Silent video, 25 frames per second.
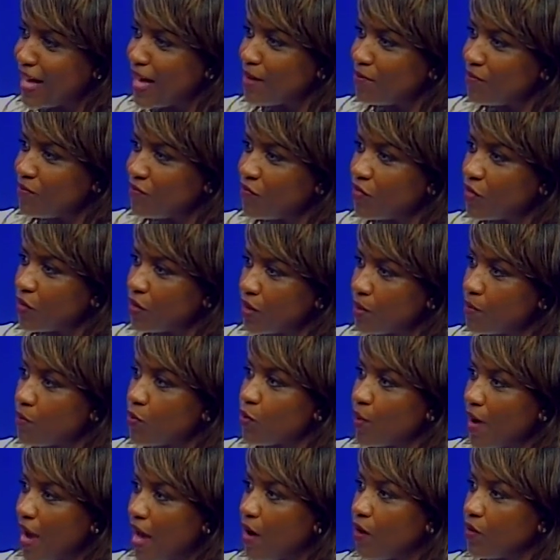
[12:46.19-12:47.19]
I'm very
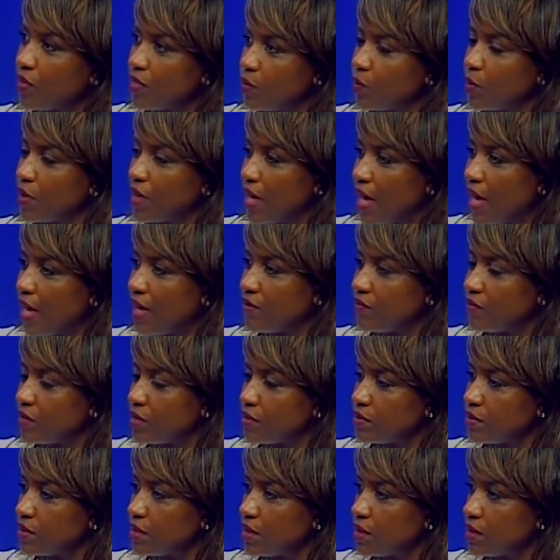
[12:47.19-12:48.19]
proud that we have
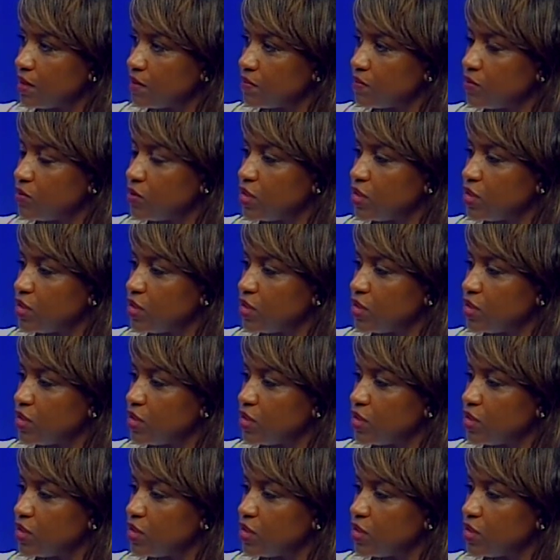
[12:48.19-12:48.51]
a